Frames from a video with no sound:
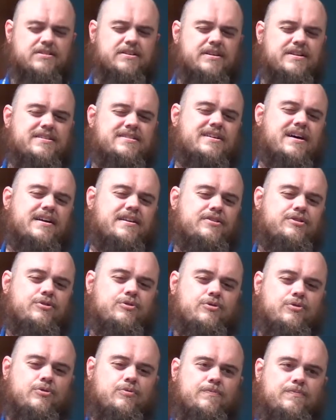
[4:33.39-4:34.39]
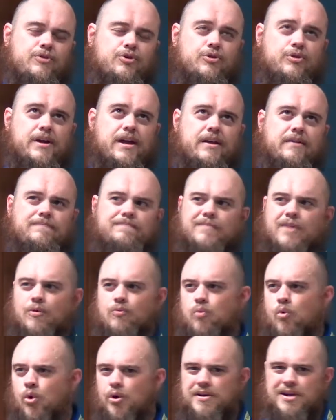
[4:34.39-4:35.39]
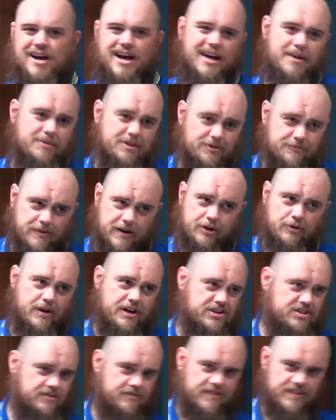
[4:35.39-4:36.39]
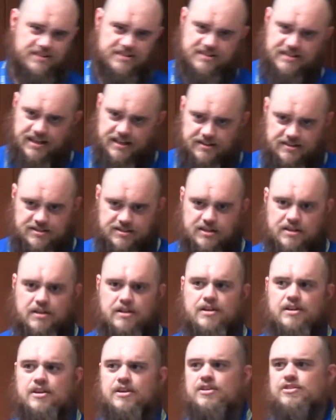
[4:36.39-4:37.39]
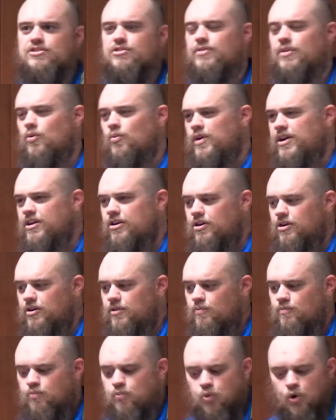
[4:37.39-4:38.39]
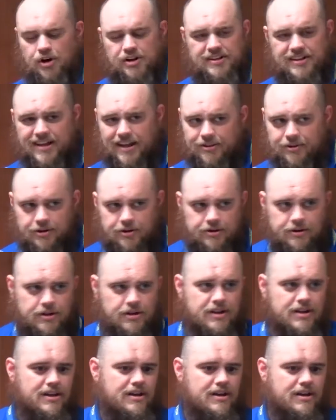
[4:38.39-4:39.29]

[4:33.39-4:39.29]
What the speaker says: designed to create a wartime confederation of these states so that we could work together